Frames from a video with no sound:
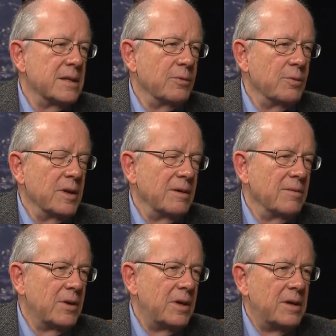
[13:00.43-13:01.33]
that would
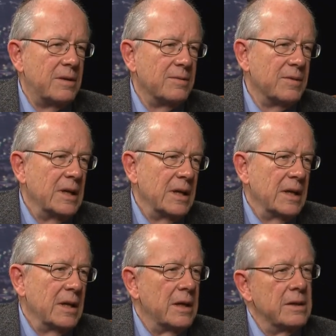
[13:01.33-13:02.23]
involve
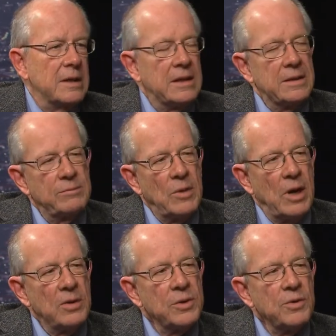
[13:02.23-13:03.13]

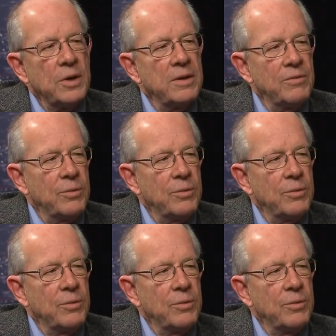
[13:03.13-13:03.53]
alternative